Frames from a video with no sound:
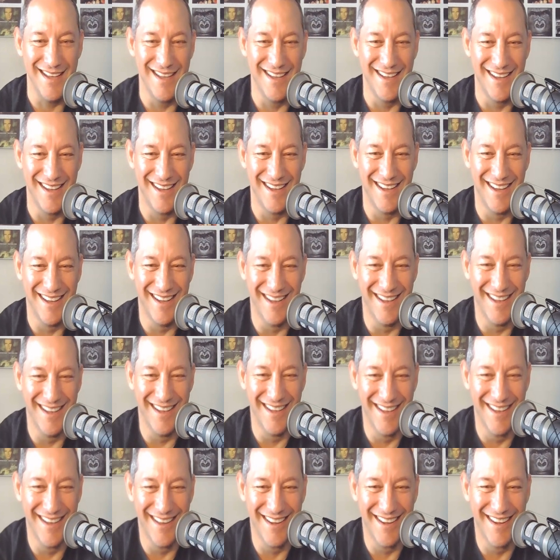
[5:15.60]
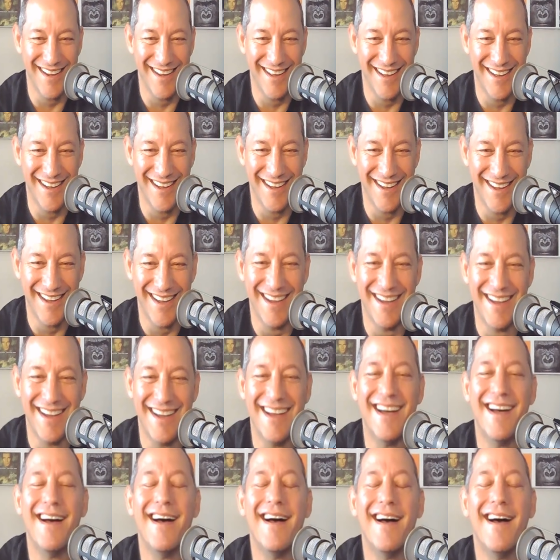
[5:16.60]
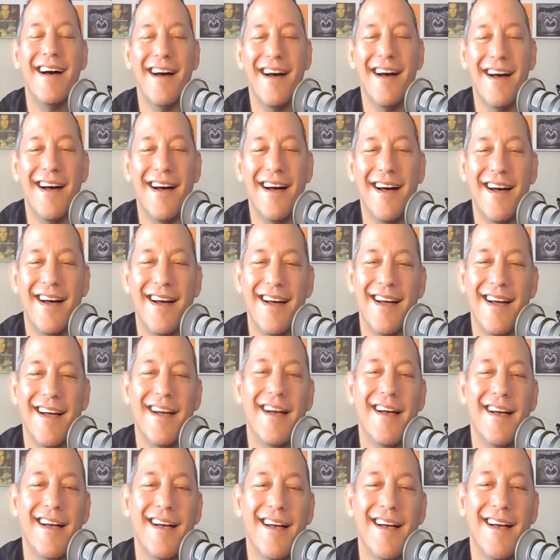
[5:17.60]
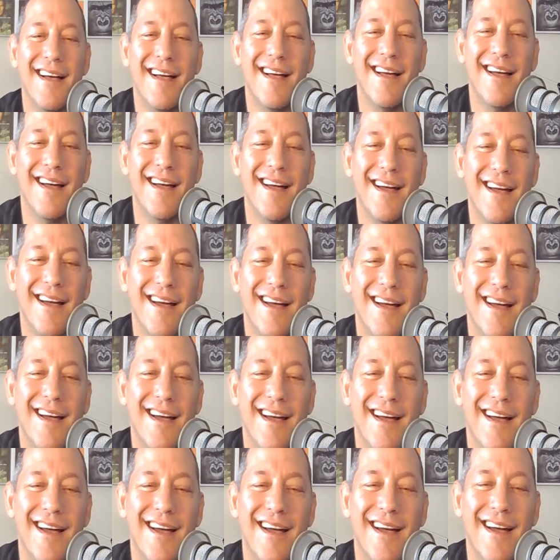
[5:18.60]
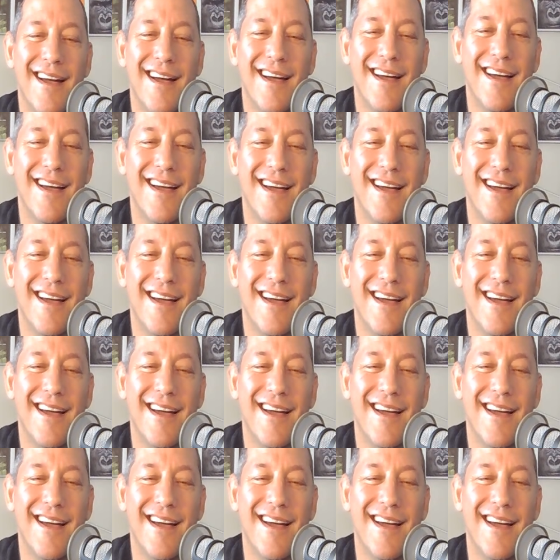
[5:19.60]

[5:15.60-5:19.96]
[no speech]